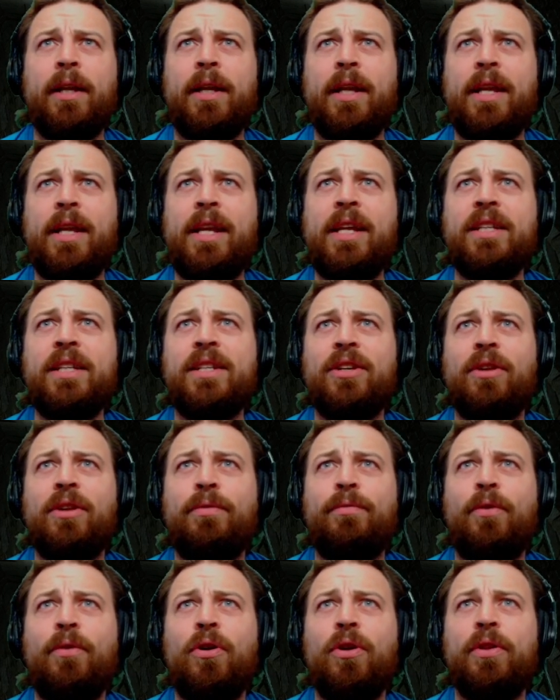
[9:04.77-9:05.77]
He's gonna
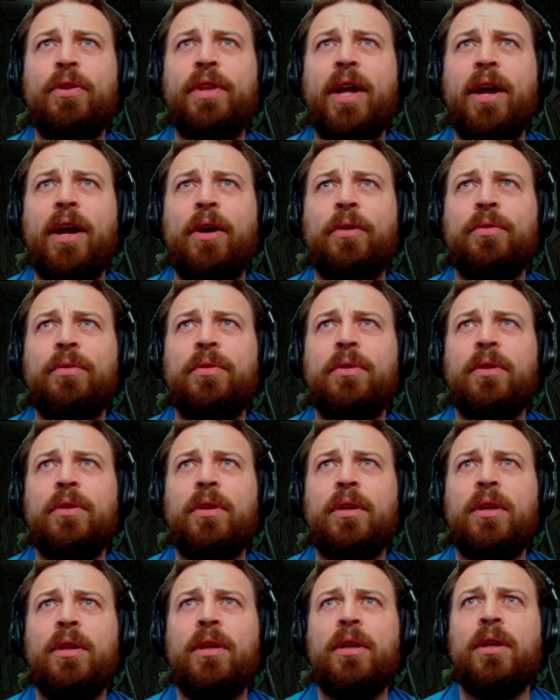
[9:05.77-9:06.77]
fall down.
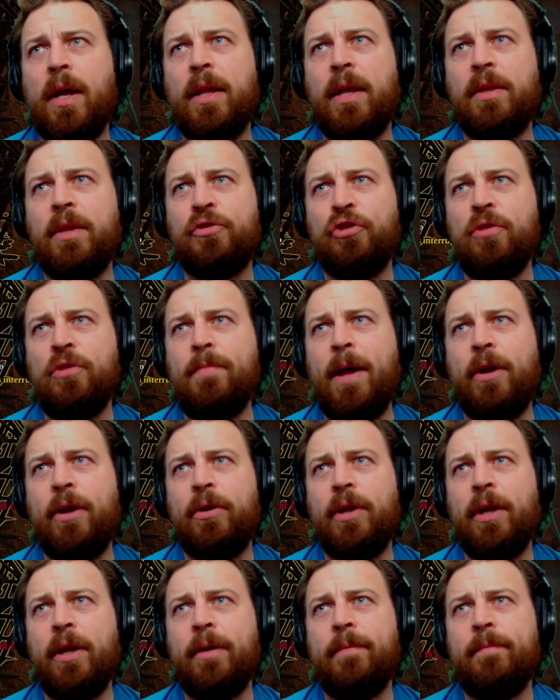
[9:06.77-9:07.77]
It should
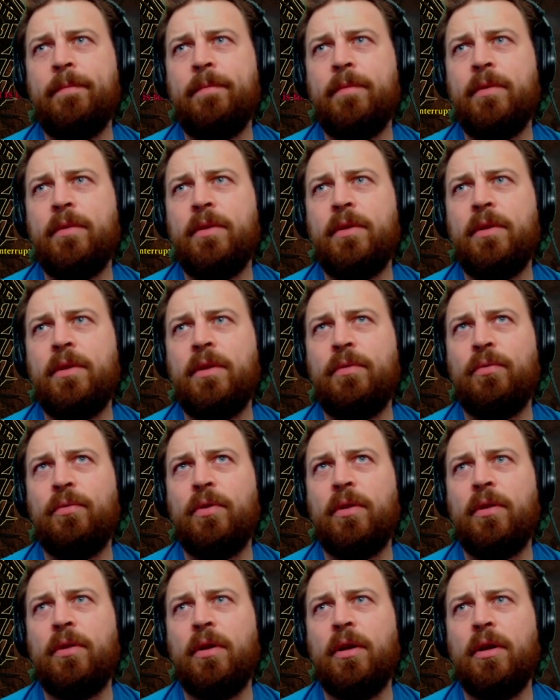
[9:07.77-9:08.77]
matter, yeah.
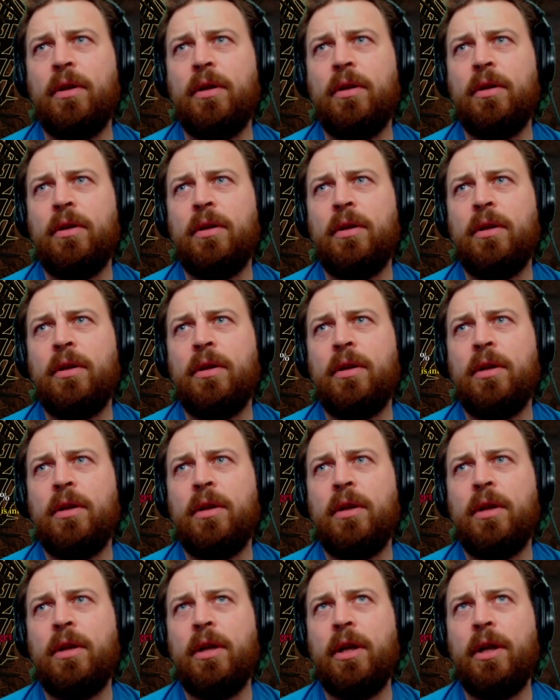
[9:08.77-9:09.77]
Different
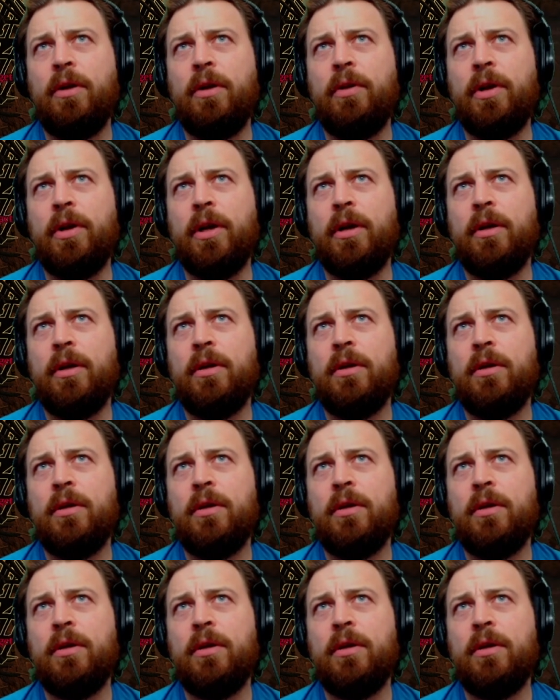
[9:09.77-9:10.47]
area.